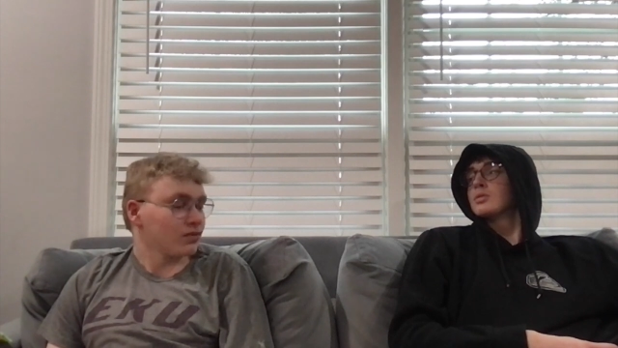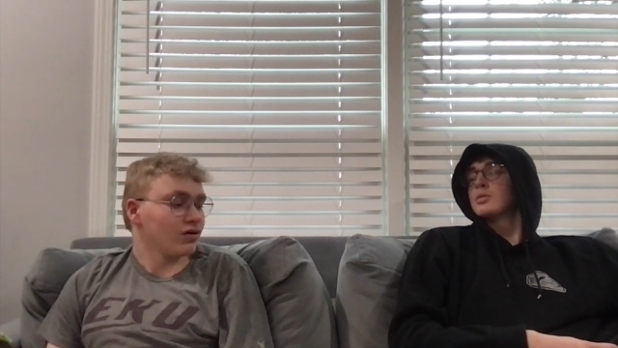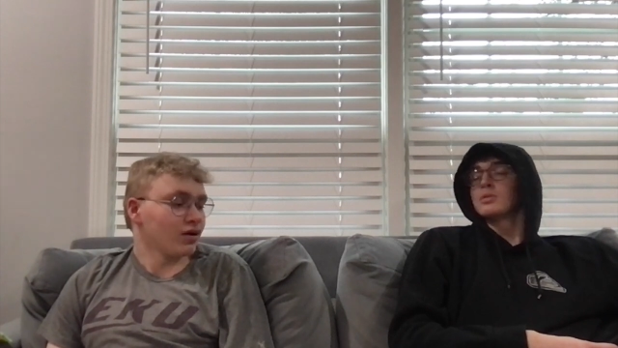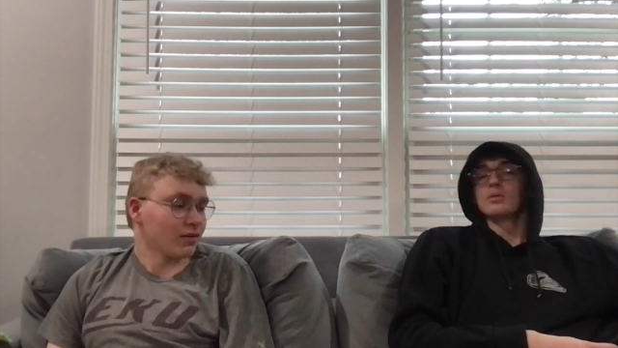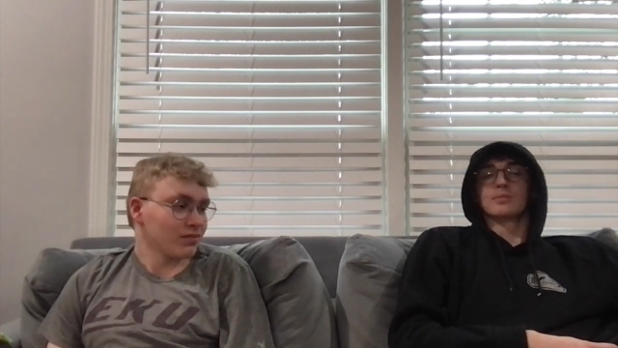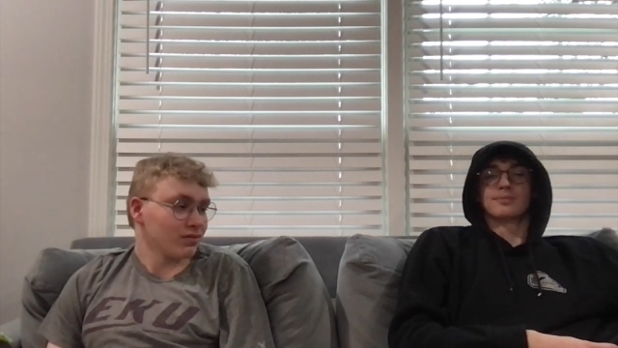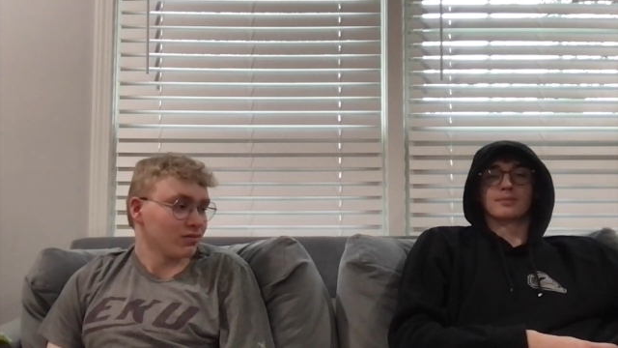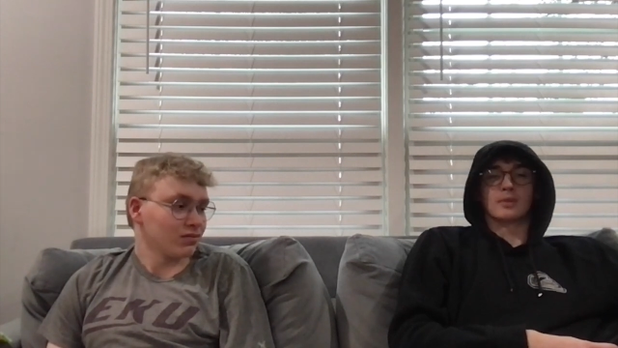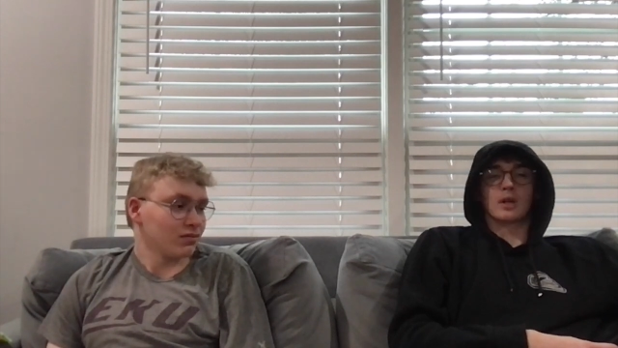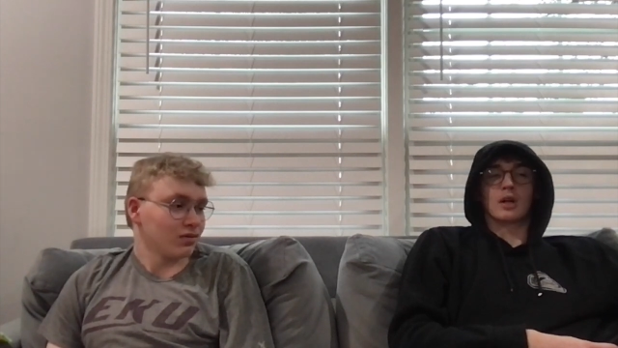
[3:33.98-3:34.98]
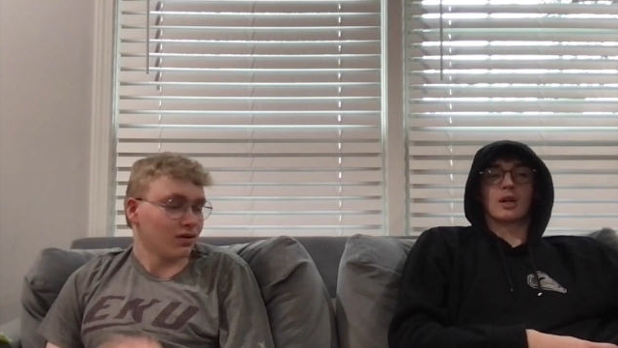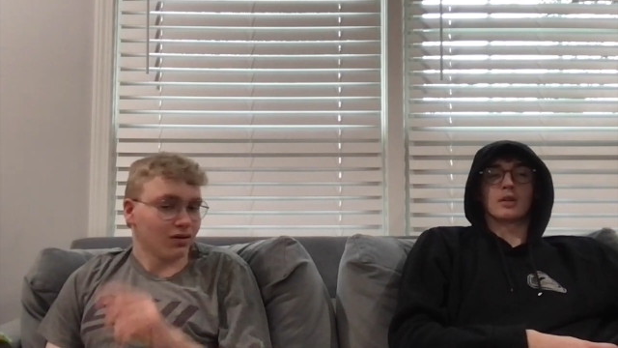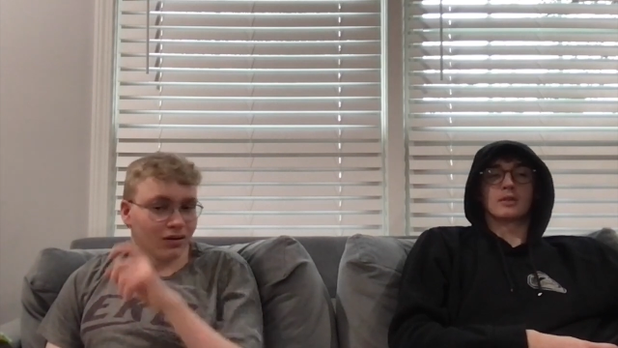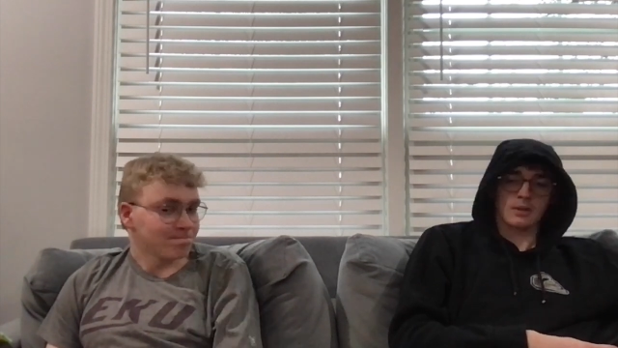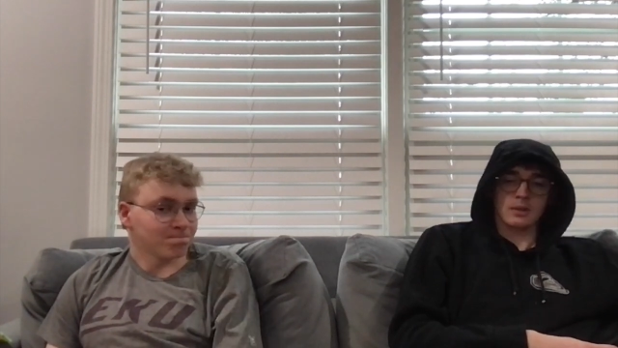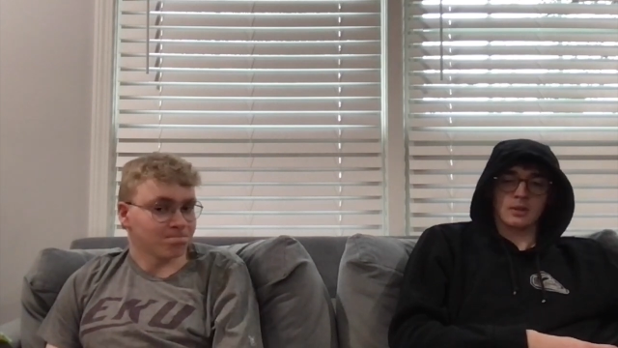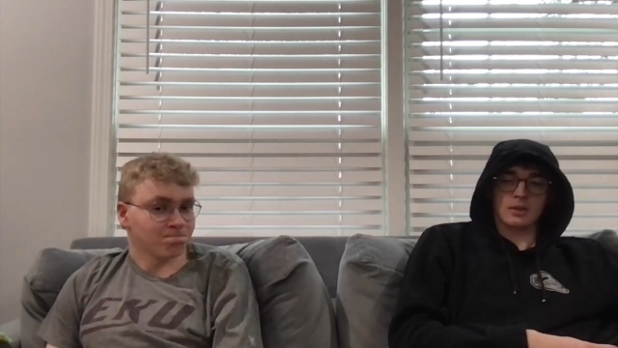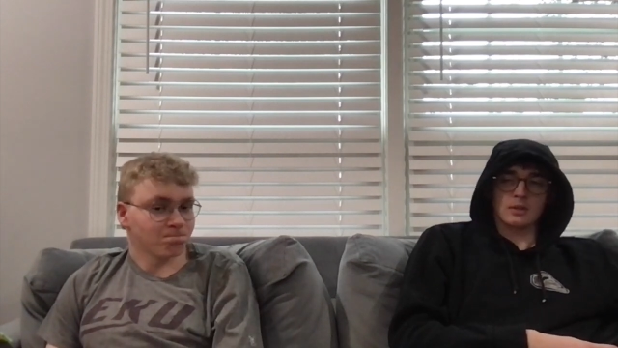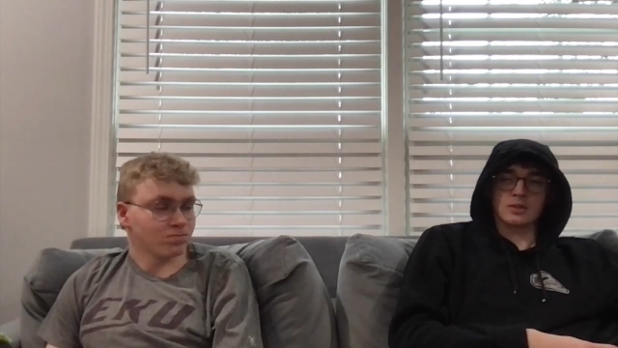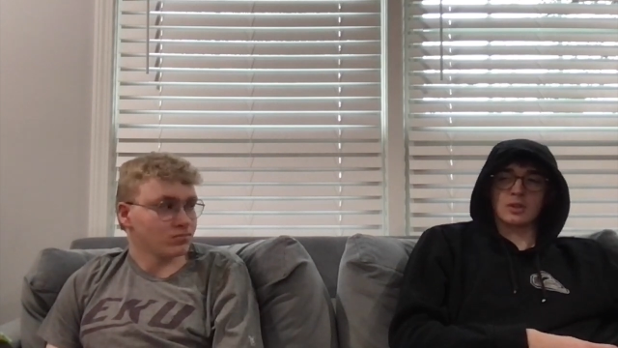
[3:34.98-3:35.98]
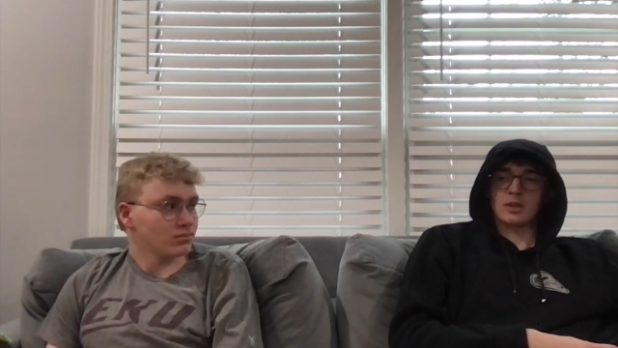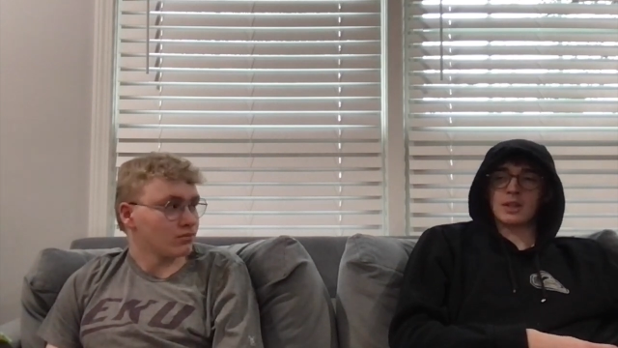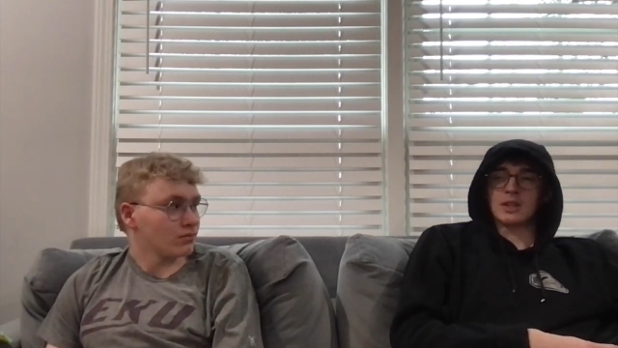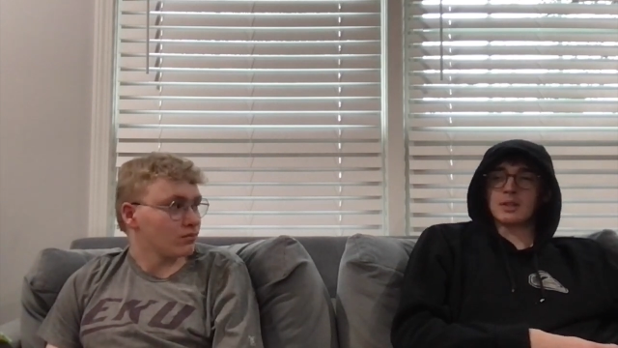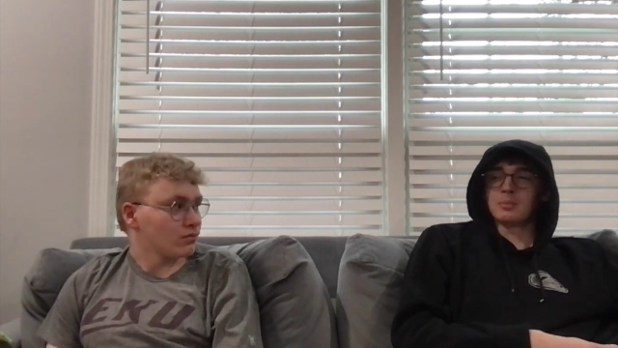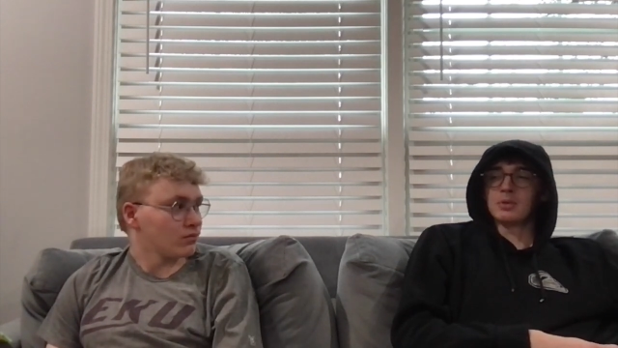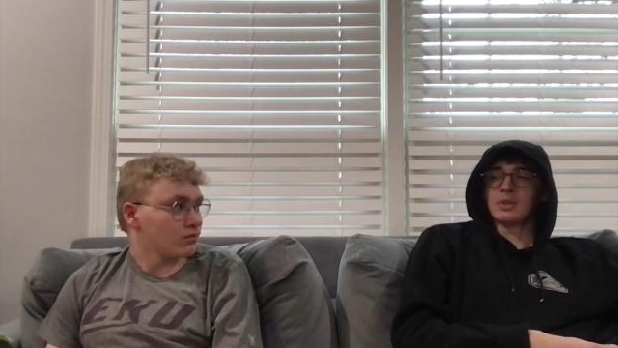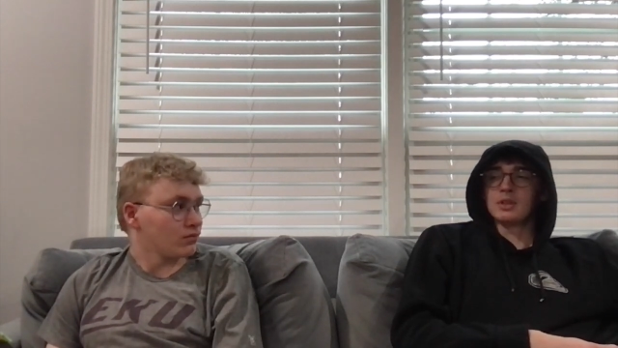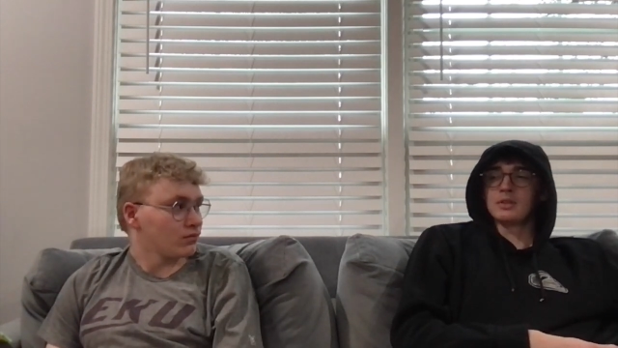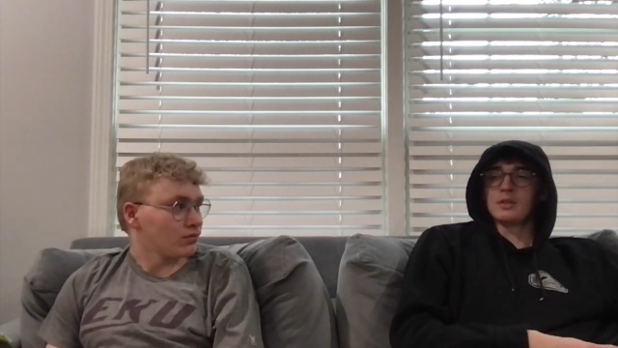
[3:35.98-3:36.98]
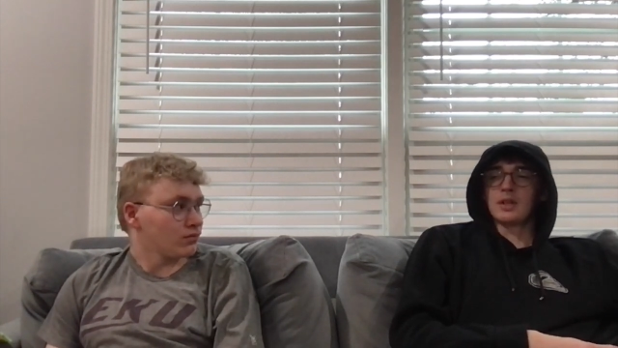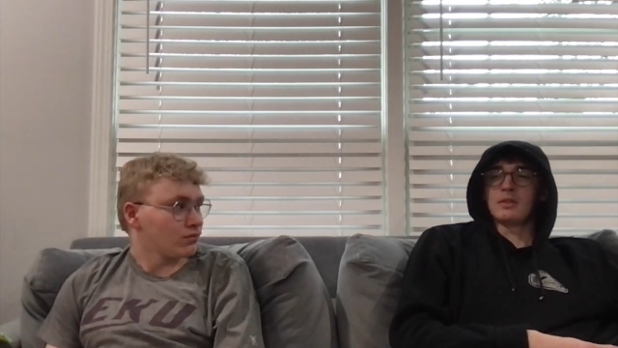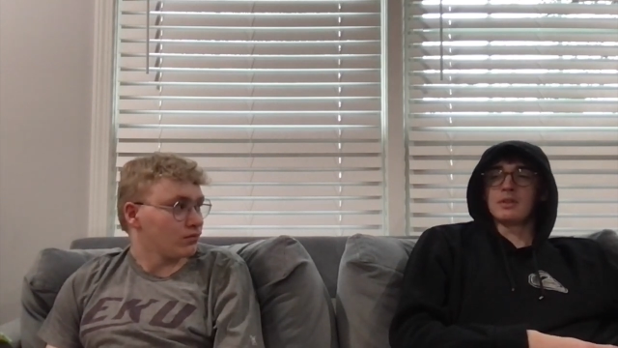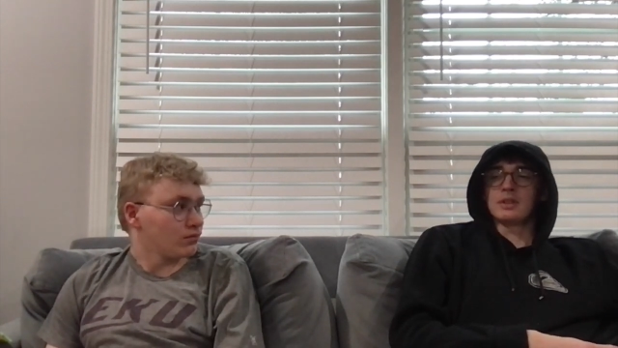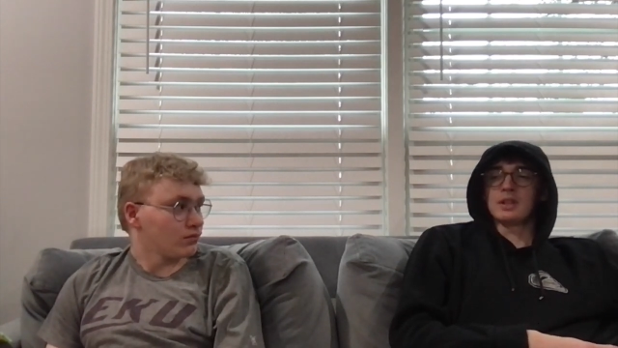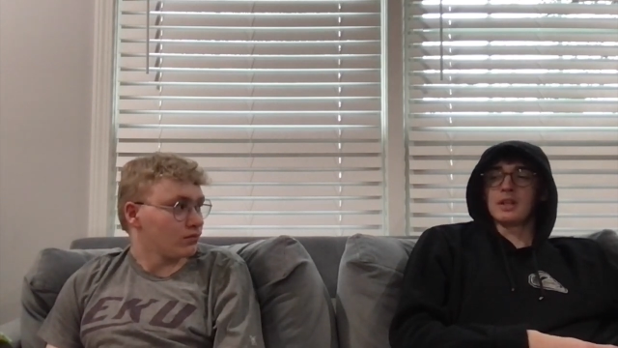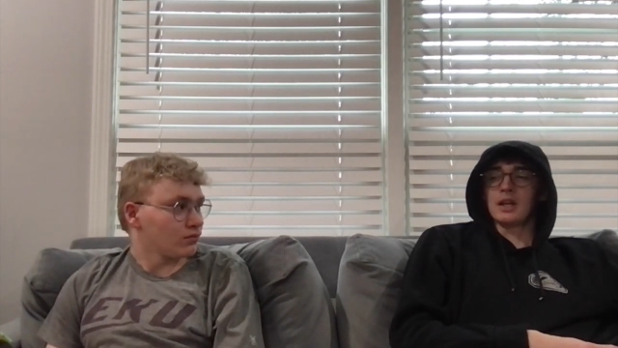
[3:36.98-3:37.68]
Speaker 1: Yeah. Uh, so like he believed everything